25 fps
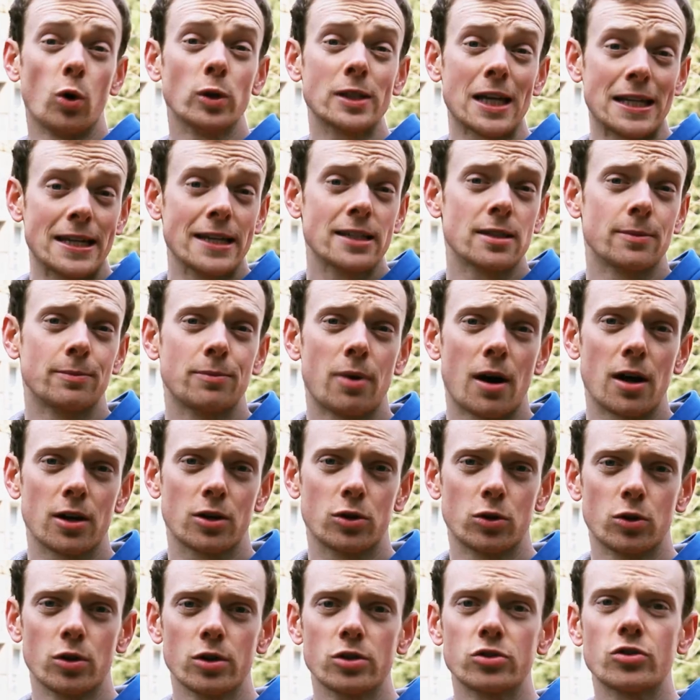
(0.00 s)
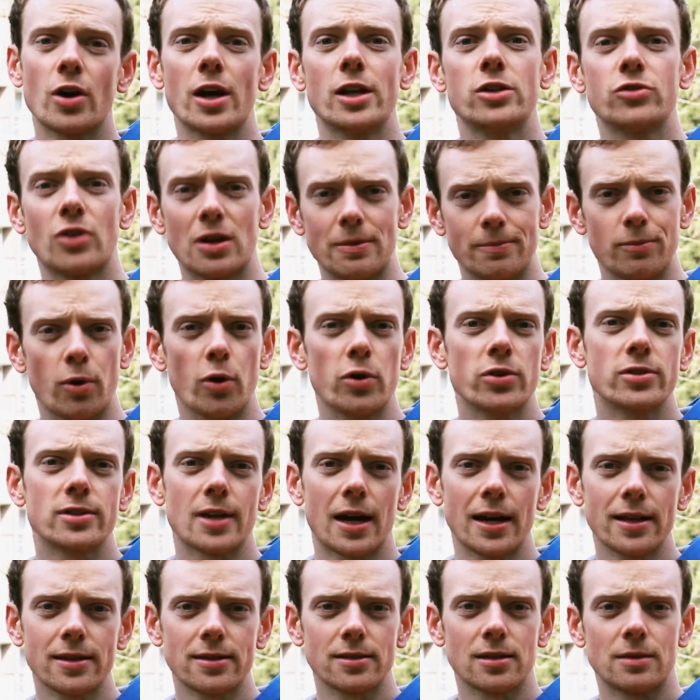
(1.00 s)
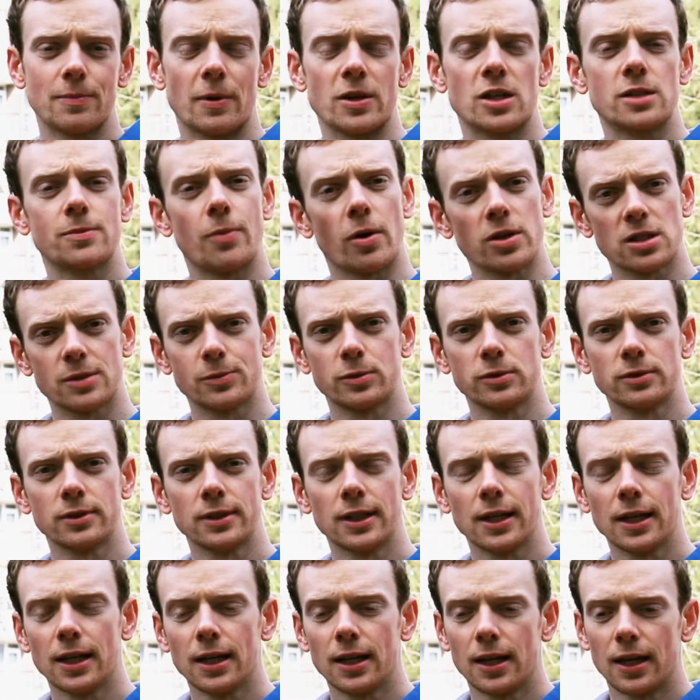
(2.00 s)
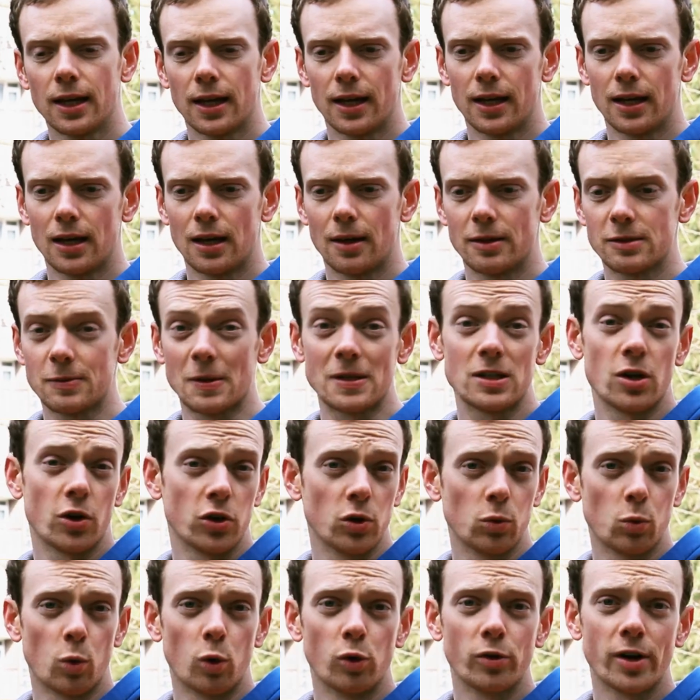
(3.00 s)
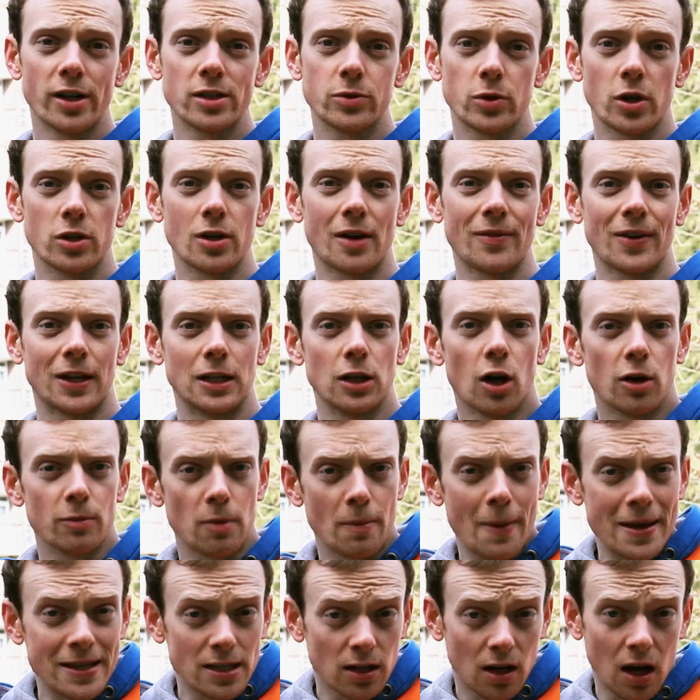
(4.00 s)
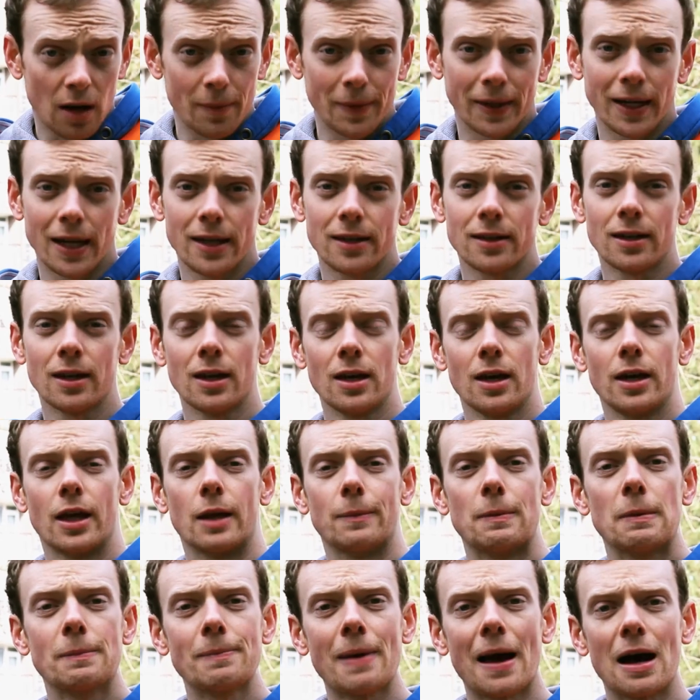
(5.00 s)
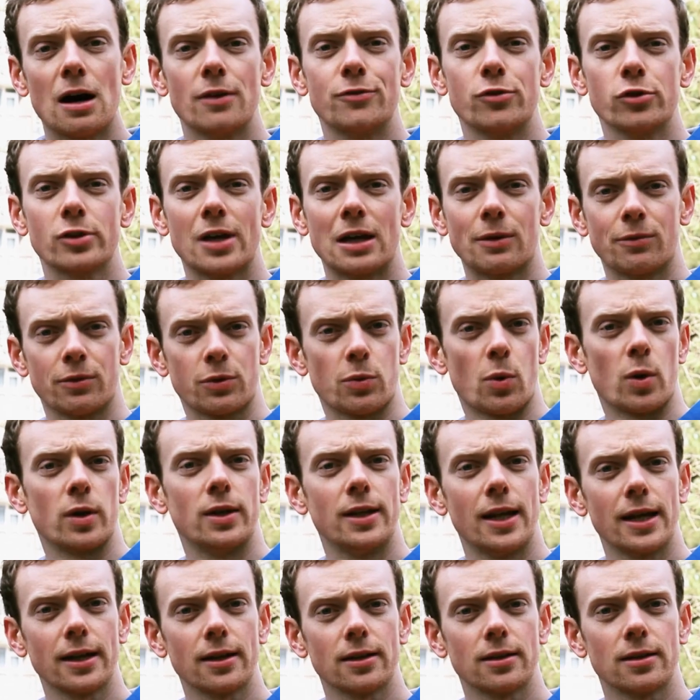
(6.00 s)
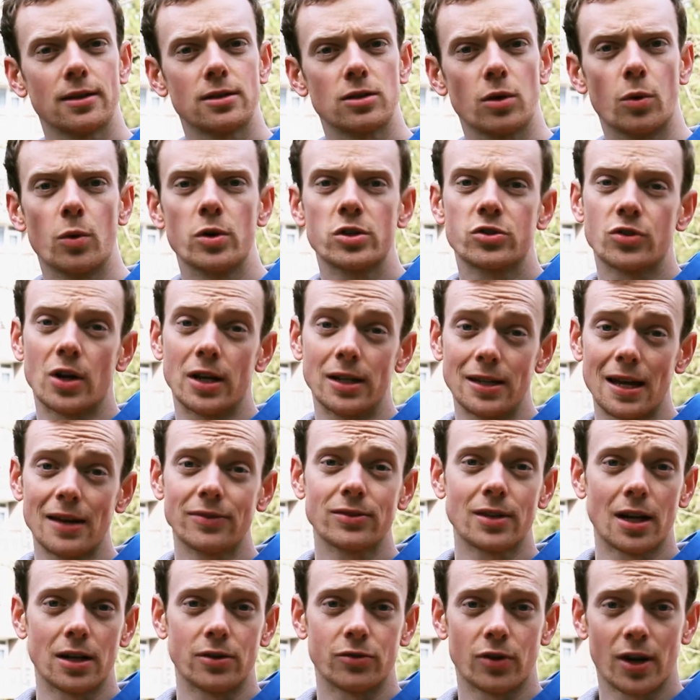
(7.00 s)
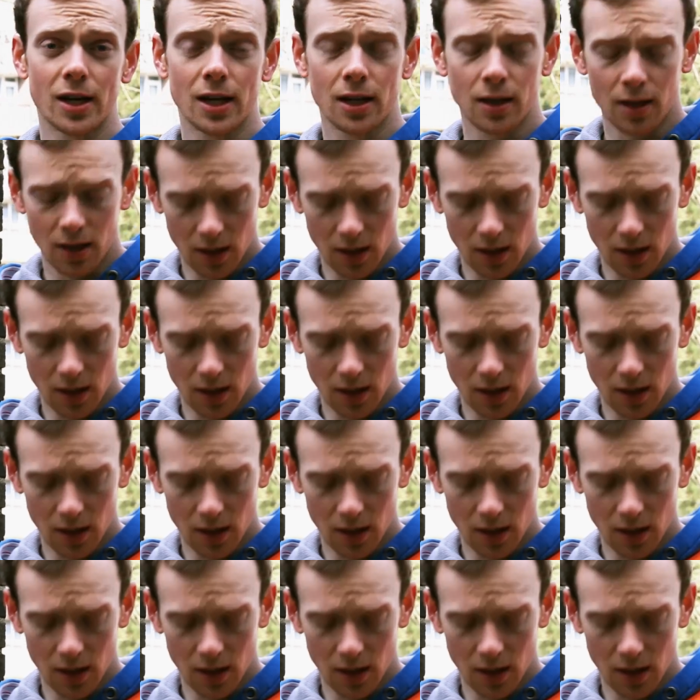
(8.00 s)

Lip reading: techniques in parkour, try and train both sides as much as possible. Especially on the wall runs, where you're having a lot of momentum coming in, a good powerful kick with one leg, so always train left and right.